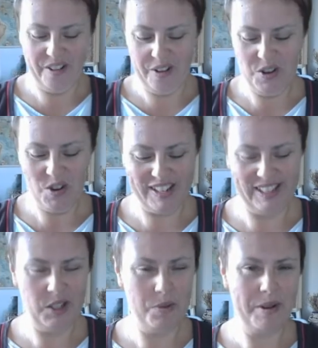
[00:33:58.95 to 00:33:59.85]

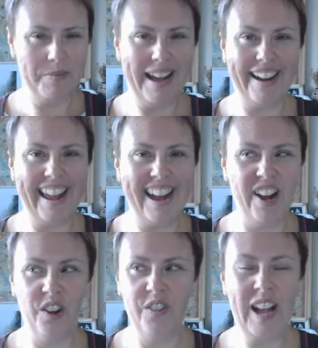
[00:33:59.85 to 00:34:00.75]
um, my fabric
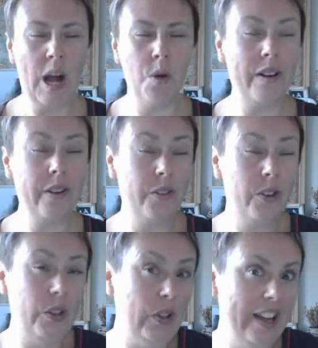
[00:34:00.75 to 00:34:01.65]
measurements
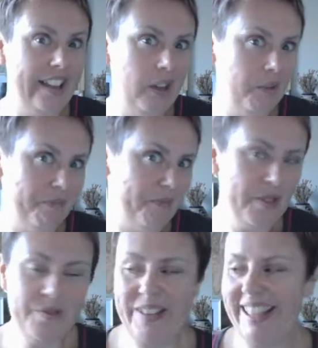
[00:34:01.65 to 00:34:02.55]
and it'll
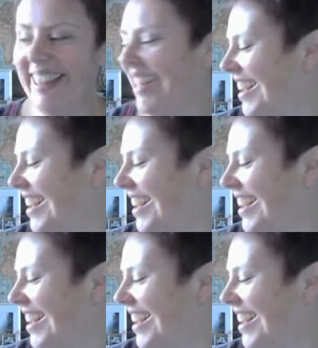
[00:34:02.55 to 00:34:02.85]
be okay.